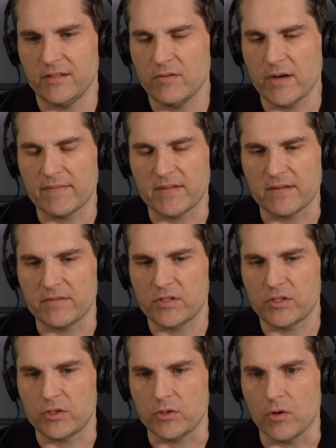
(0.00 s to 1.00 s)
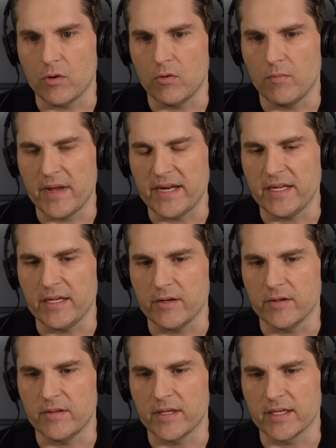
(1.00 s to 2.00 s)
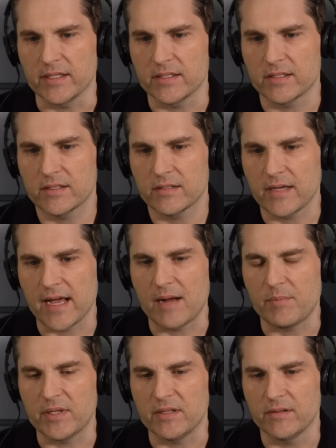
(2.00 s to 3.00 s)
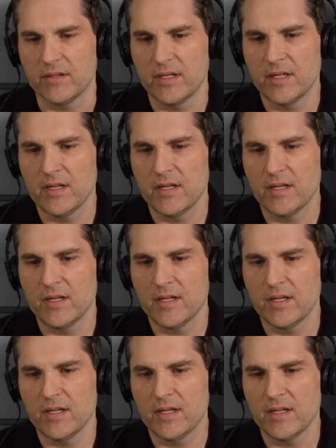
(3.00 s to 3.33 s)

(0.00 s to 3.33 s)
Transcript: you have to have so many good things happen.